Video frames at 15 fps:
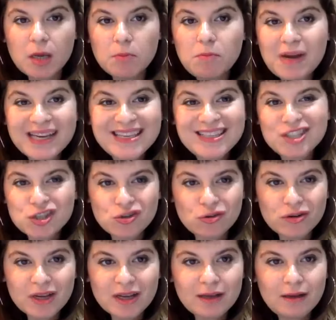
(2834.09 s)
My
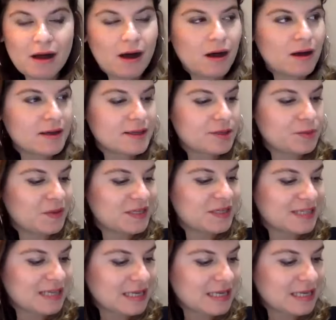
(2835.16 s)
historical argument